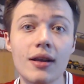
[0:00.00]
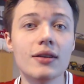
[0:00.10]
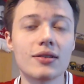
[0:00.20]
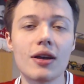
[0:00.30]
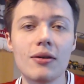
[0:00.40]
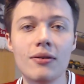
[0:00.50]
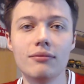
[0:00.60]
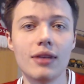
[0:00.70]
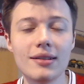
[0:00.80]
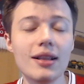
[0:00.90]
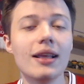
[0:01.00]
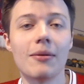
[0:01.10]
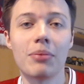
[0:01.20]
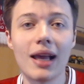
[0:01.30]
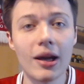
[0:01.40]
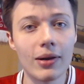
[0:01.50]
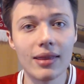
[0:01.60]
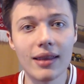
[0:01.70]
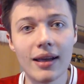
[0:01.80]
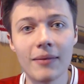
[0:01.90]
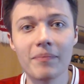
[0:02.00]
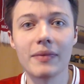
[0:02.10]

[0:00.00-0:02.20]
So there's clearly a player in there.